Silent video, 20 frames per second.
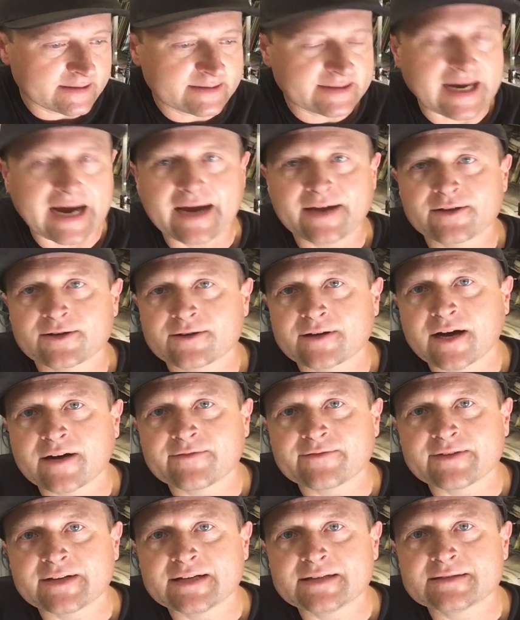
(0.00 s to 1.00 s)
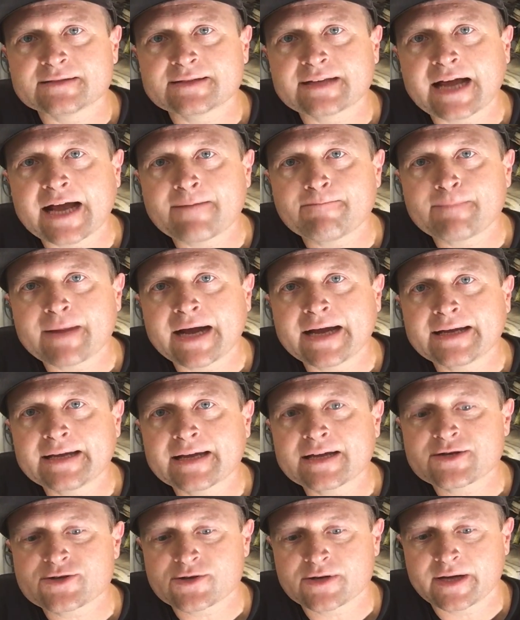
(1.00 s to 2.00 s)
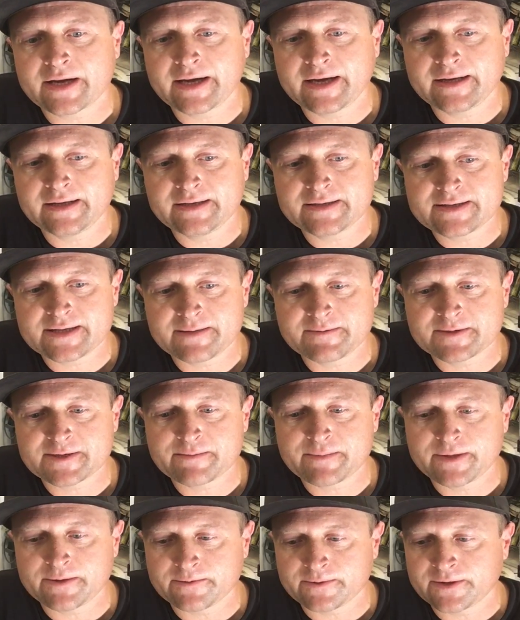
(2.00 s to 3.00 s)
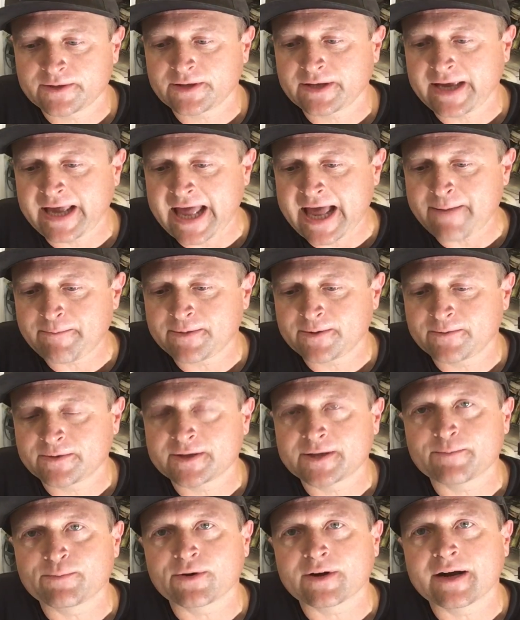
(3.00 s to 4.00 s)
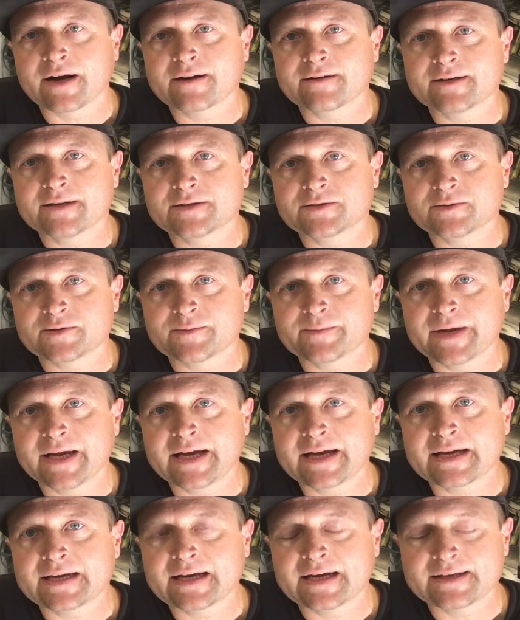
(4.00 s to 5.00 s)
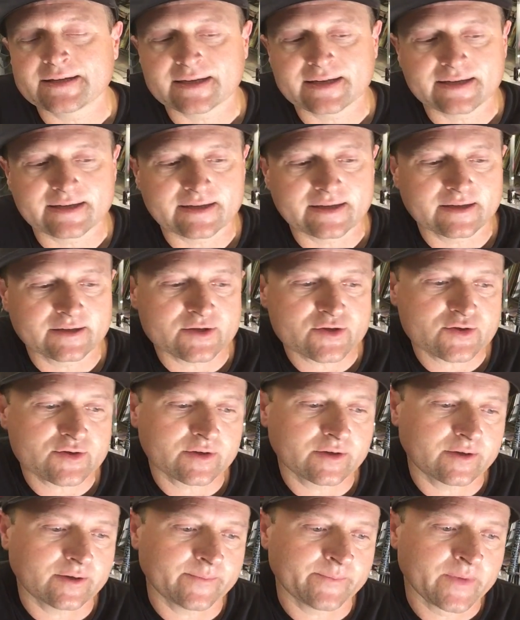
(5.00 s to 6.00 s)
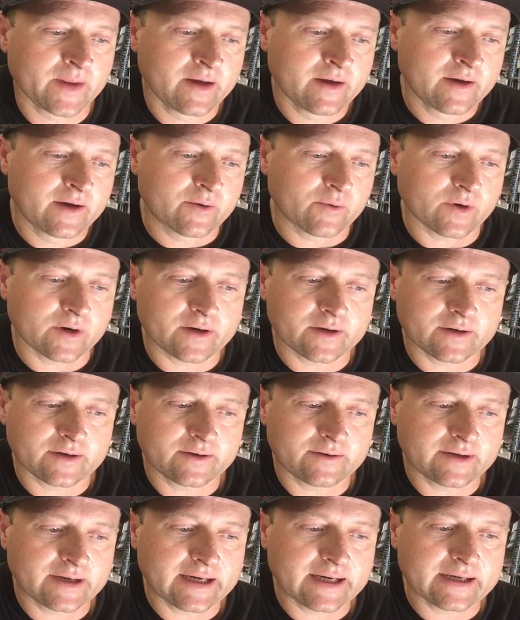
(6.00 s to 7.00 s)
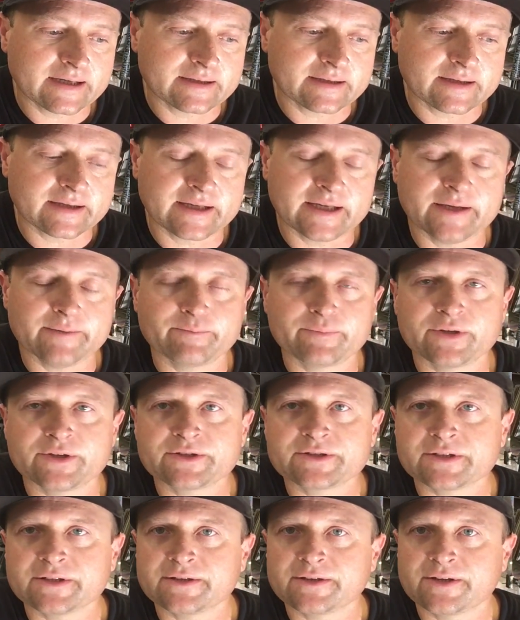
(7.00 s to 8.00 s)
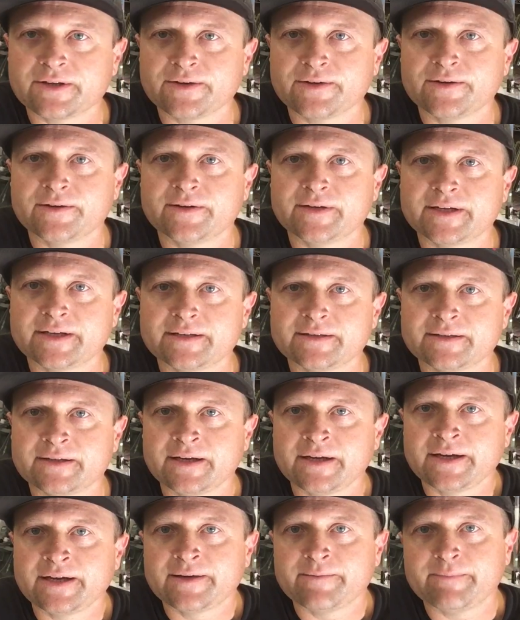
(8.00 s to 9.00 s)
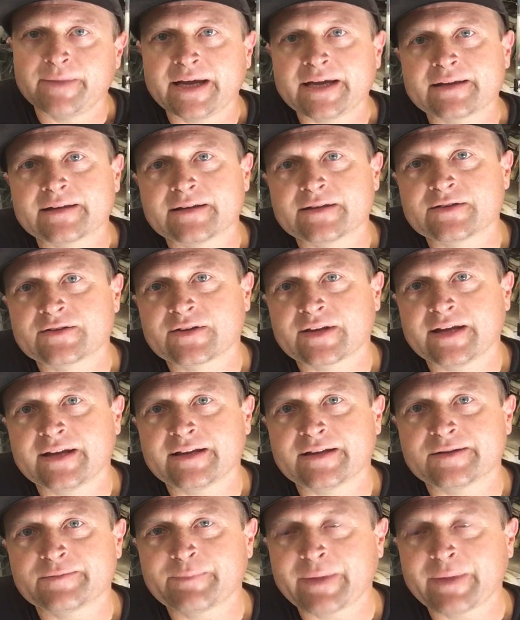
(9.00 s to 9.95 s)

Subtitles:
Tyler, our friend, stopped by yesterday and he seems to be really happy with the progress we're making on the car. So we're going to go ahead and keep pushing through and make this thing as